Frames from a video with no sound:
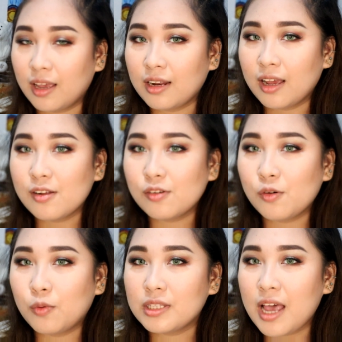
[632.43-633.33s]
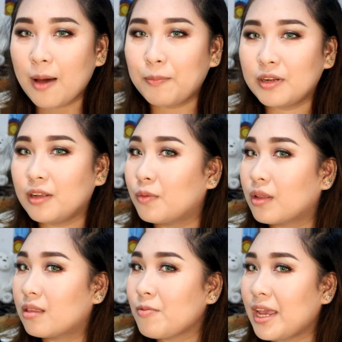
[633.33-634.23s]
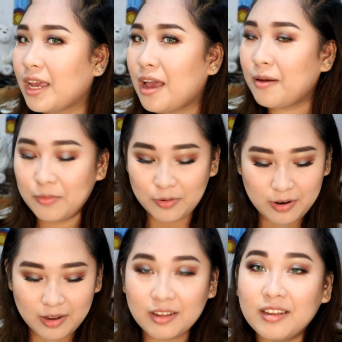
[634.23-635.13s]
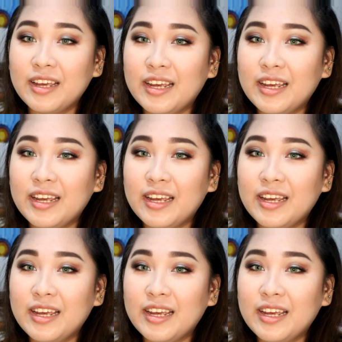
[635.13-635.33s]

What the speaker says: And I don't know what's happening with my camera.